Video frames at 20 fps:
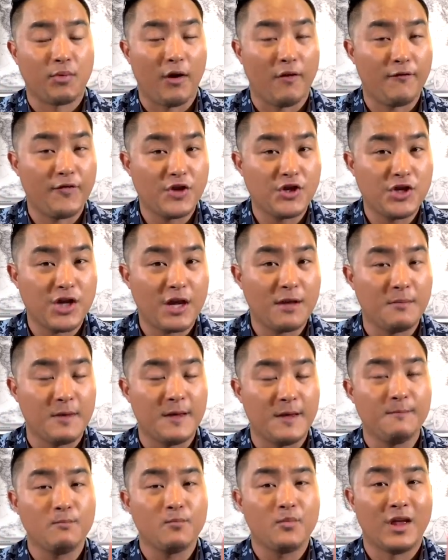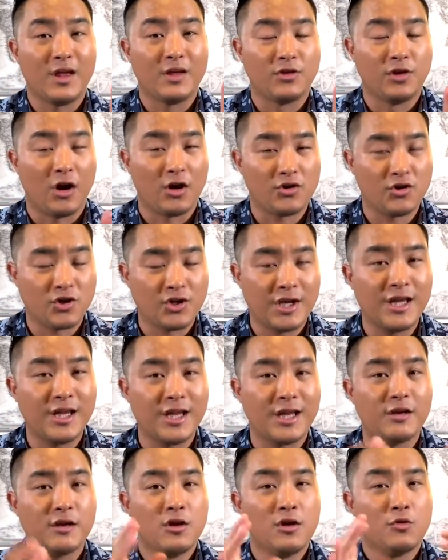Prophet Jamie, and Dr.
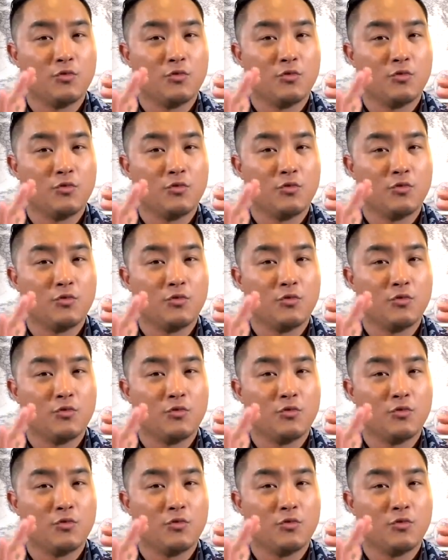Kynan,